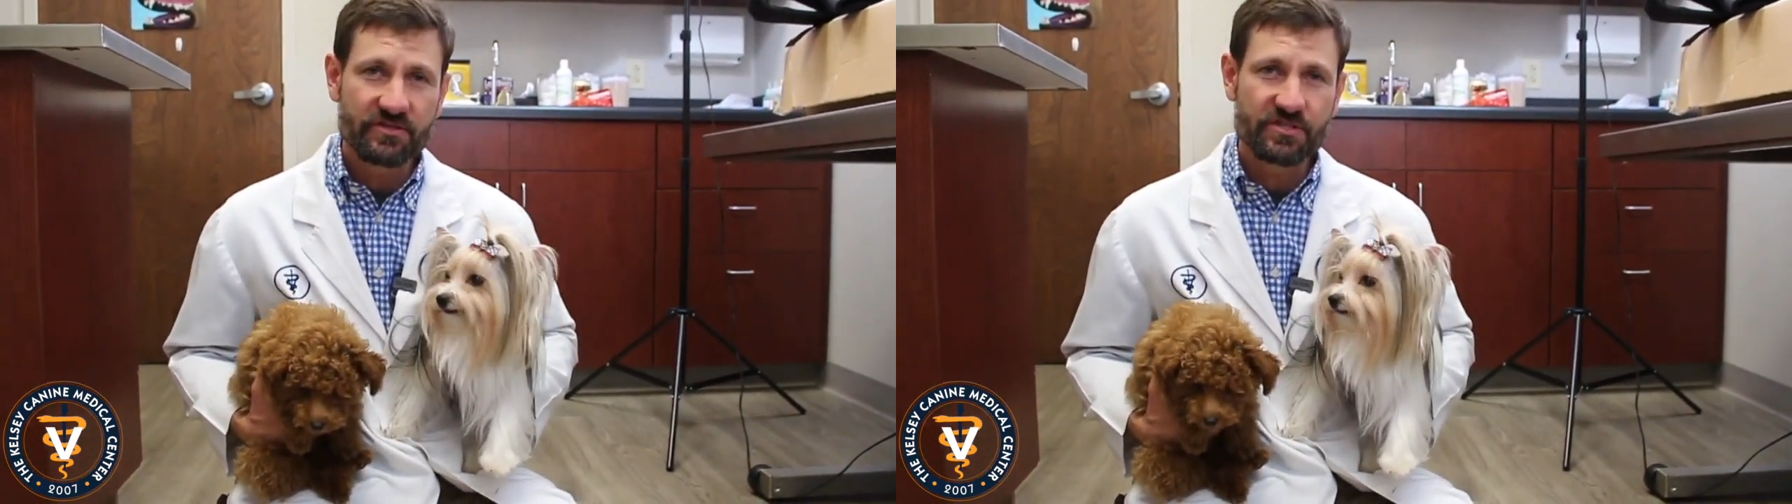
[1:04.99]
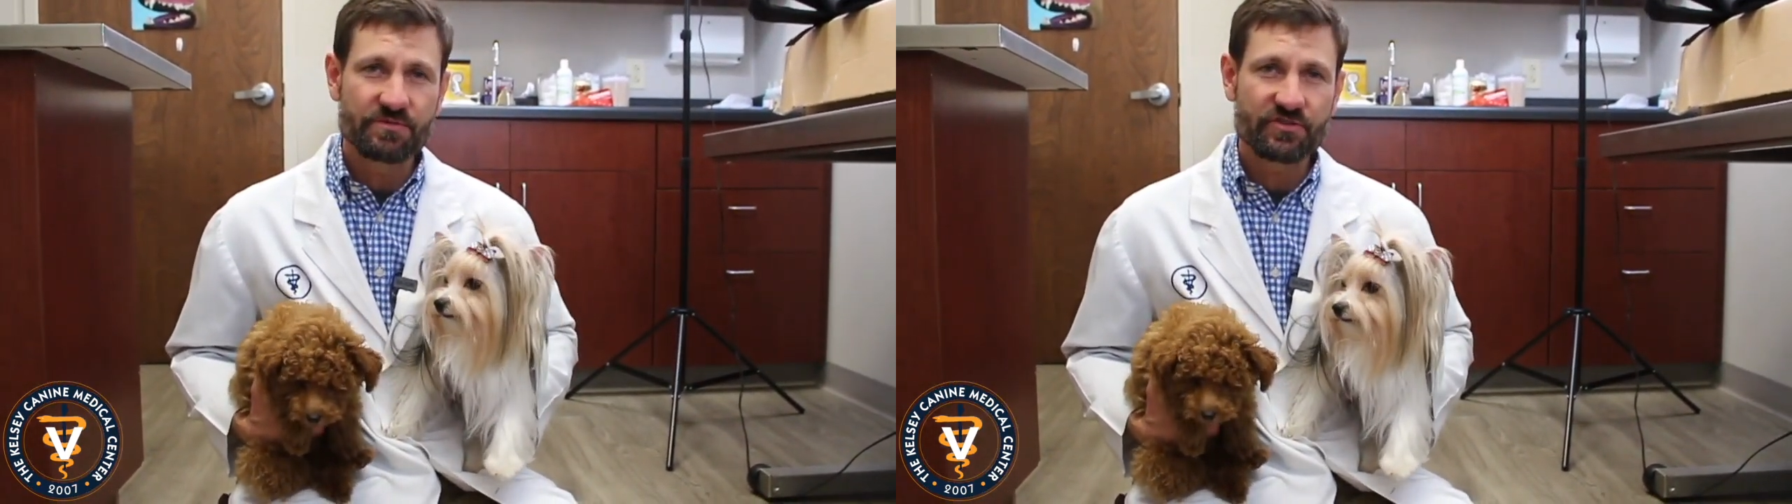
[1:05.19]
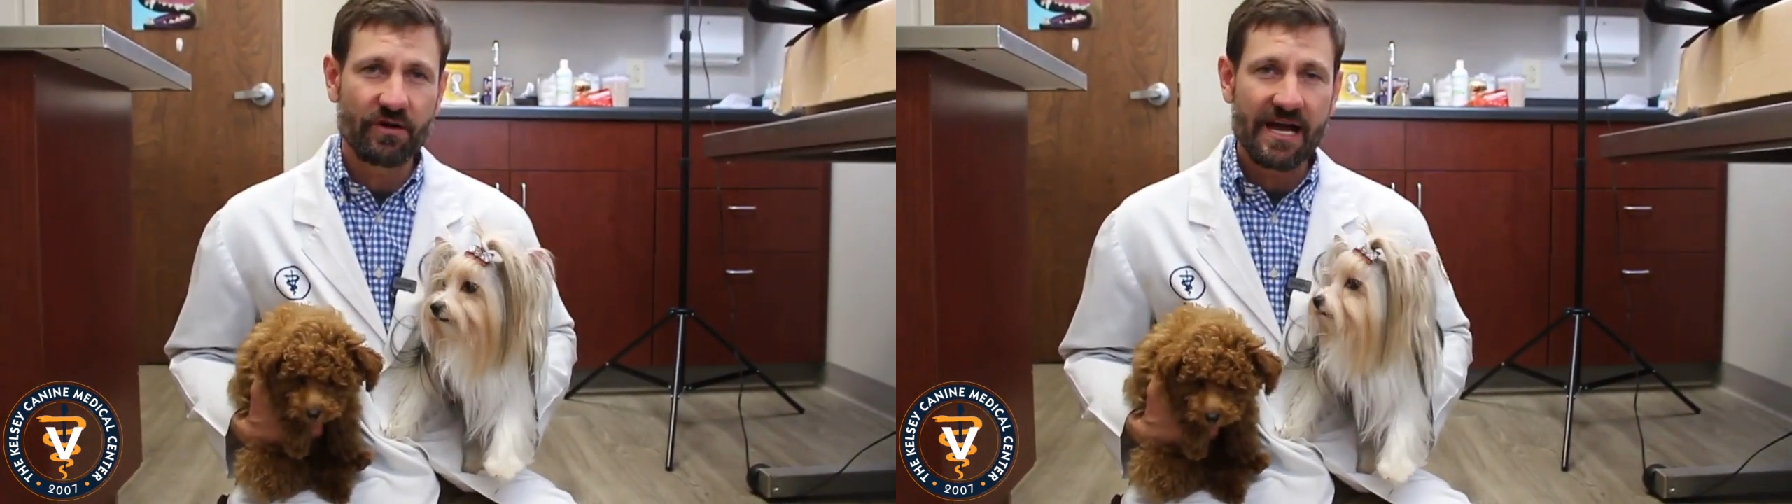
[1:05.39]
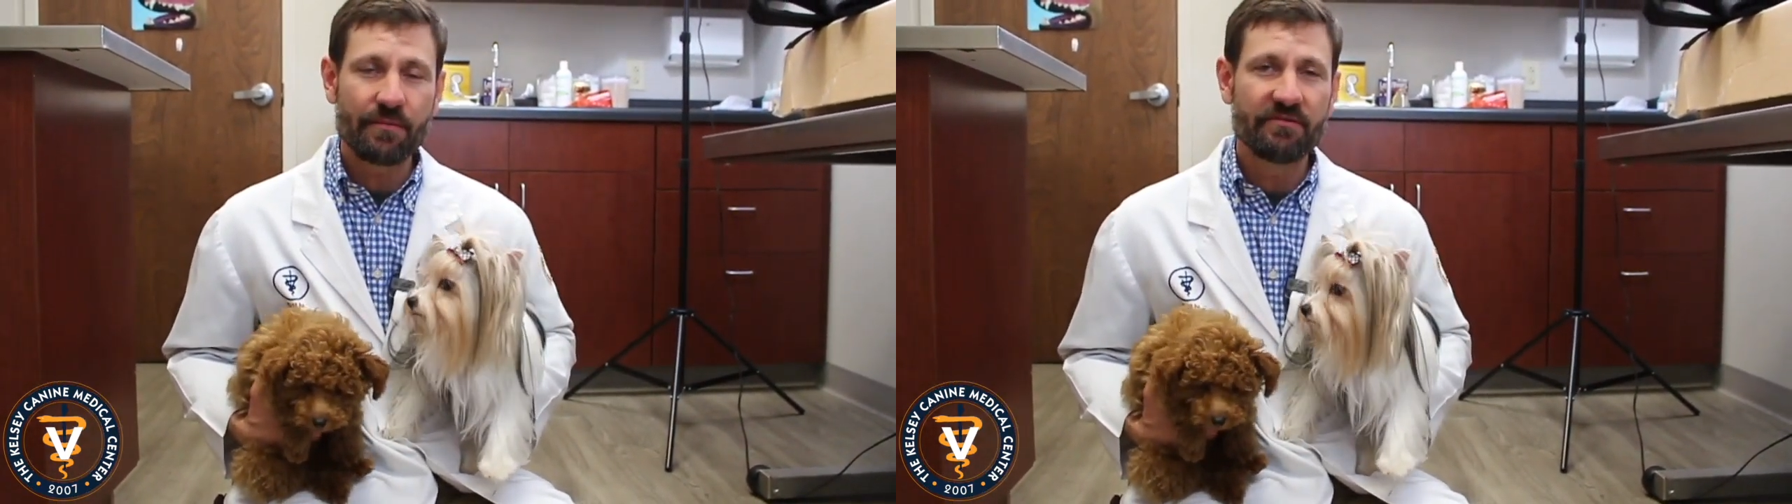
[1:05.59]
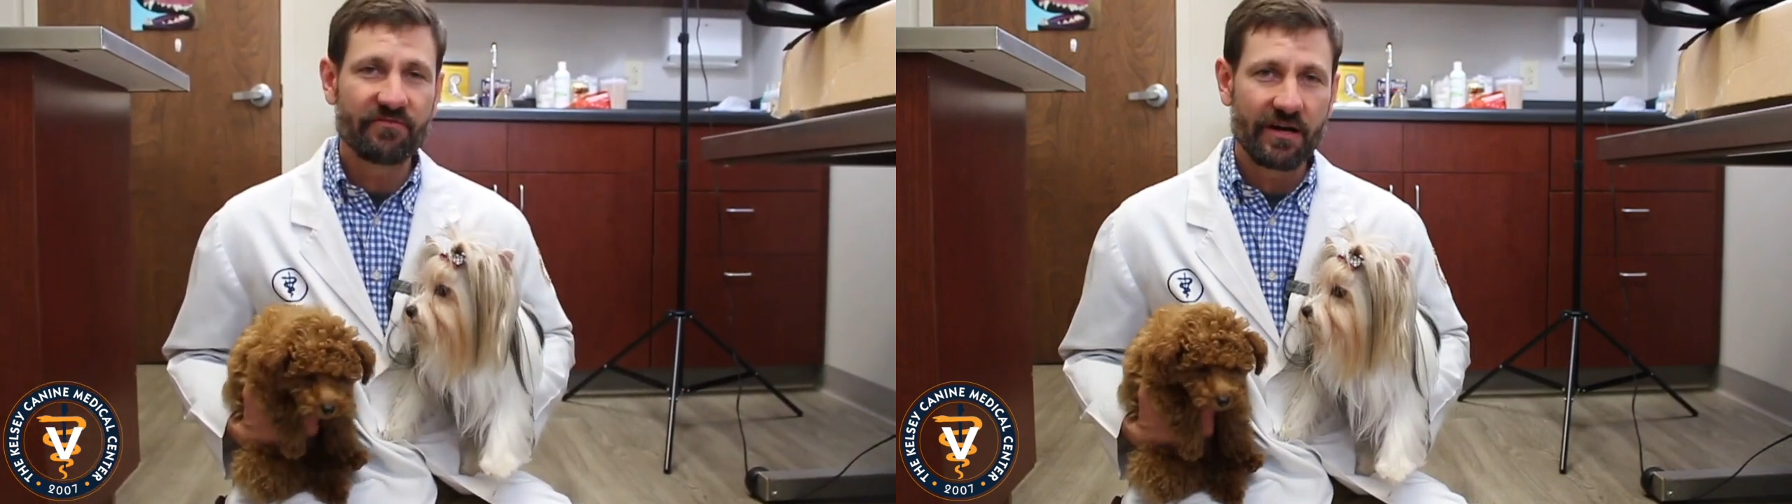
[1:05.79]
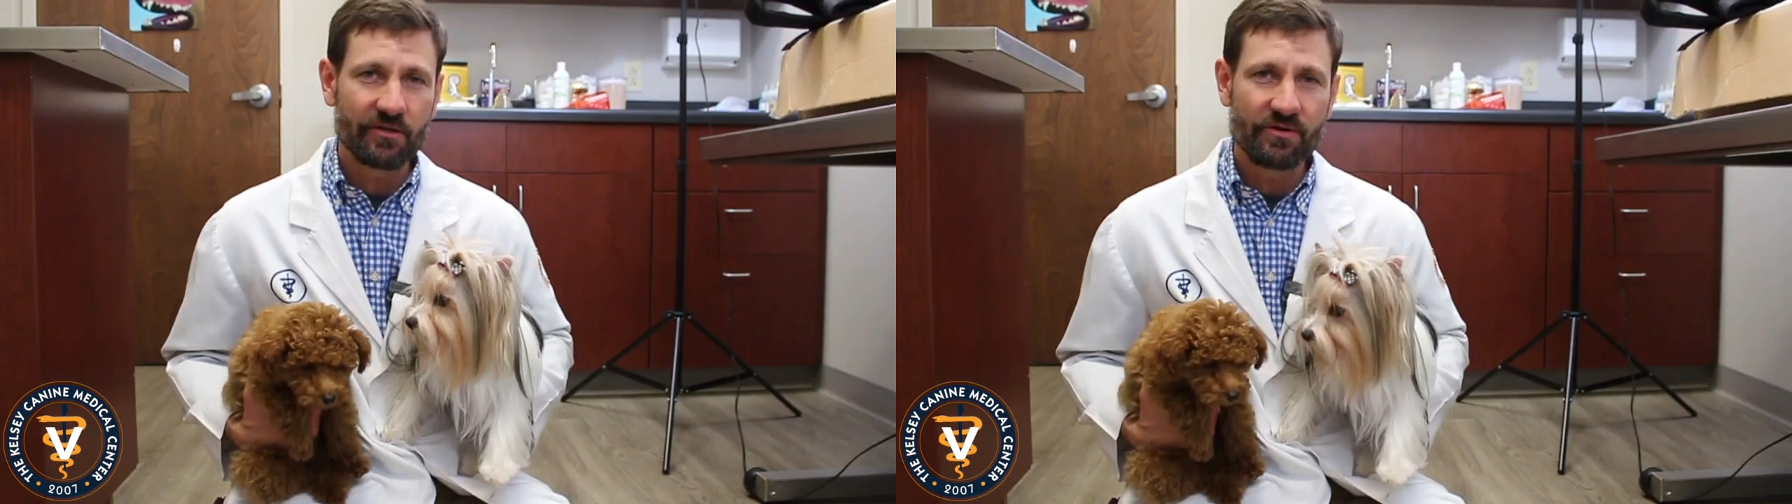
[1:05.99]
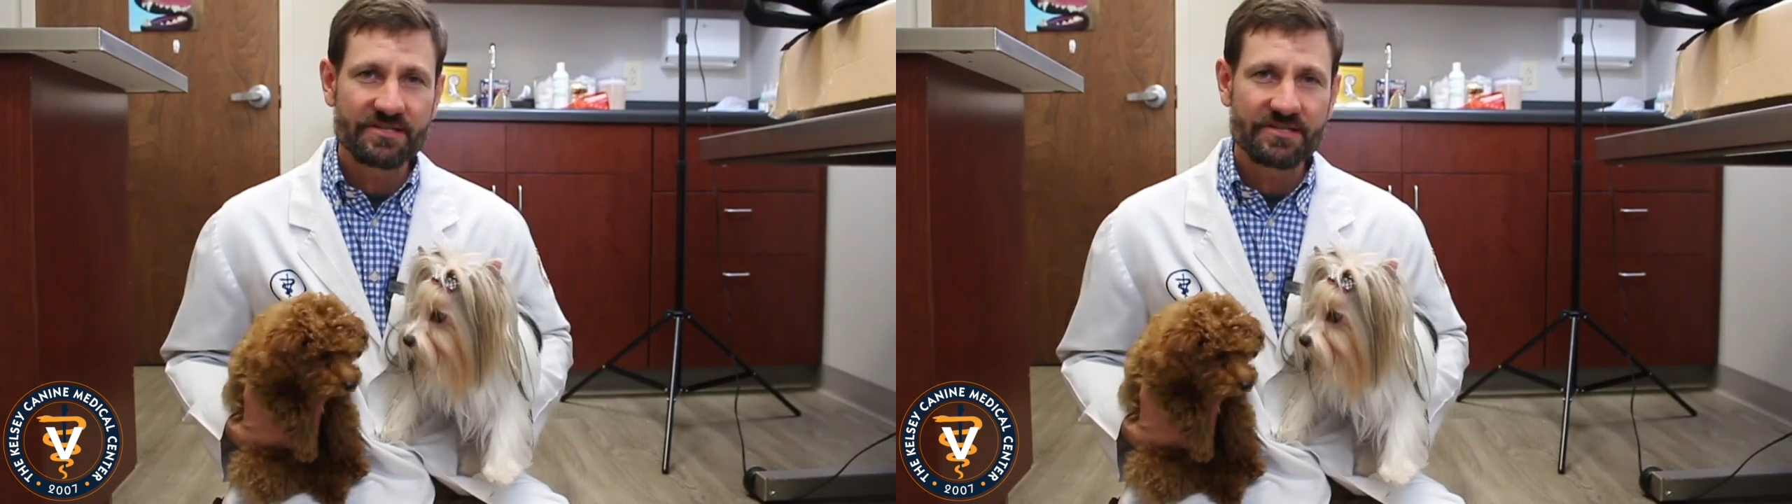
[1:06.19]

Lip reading: to subscribe and follow